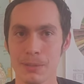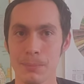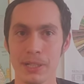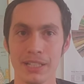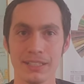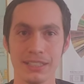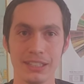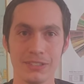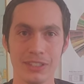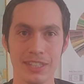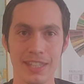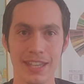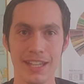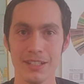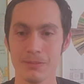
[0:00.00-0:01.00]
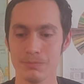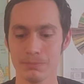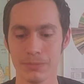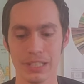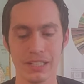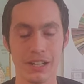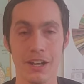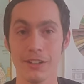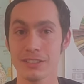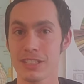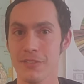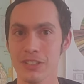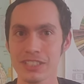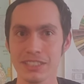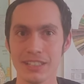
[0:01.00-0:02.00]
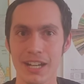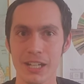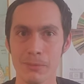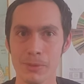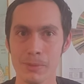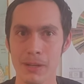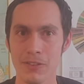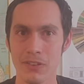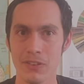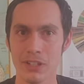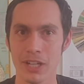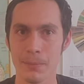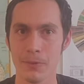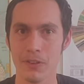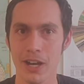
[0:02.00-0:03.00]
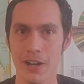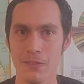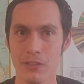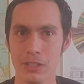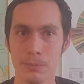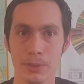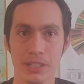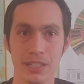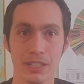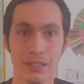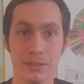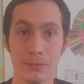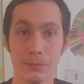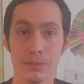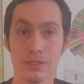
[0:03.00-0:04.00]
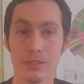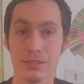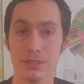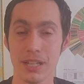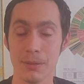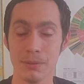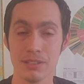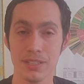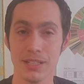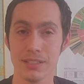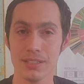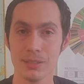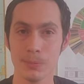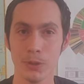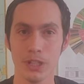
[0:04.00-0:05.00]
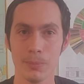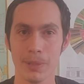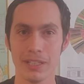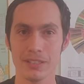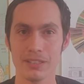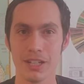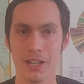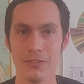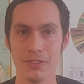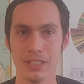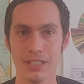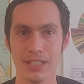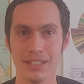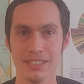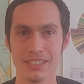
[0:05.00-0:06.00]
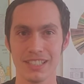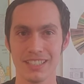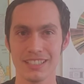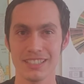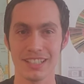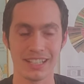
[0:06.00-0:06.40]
But even then, it's obviously not going to be my favorite cup of coffee, but I was not disappointed by this coffee in any sense.